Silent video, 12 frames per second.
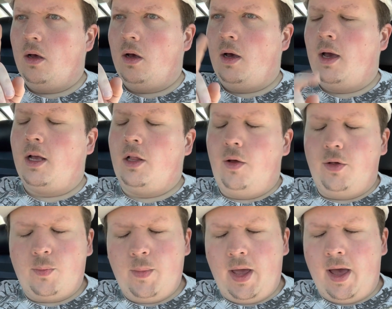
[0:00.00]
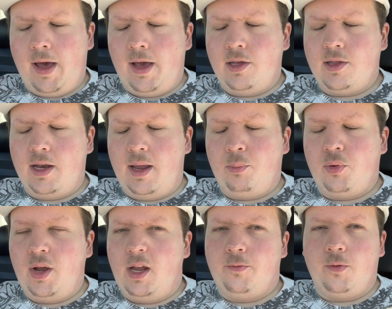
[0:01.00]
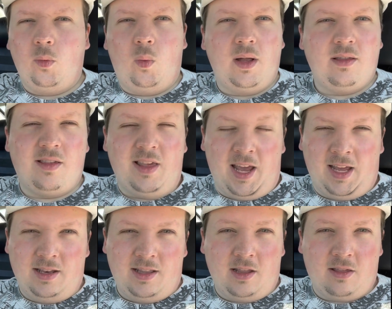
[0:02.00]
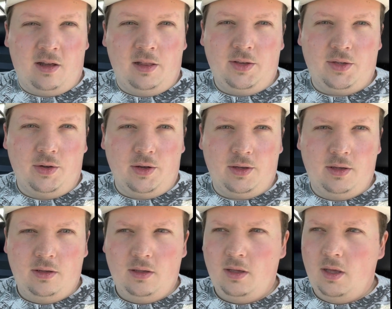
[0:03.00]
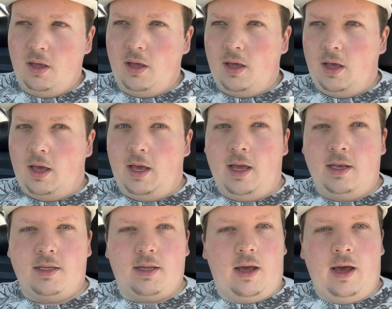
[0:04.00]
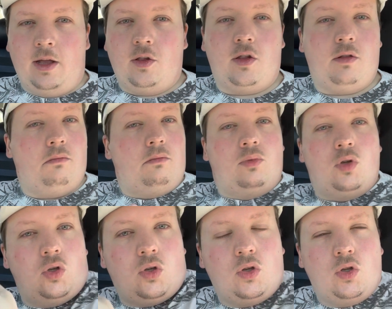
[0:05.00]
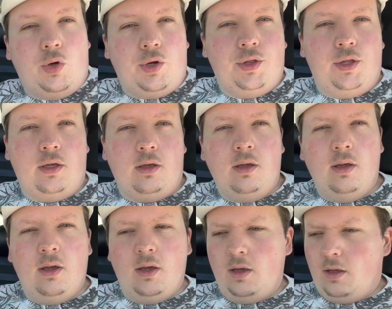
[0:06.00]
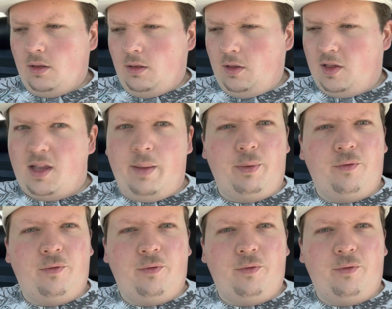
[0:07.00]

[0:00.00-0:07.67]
I closed my eyes and I prayed for one second. That's all it took. And I just took the, the step of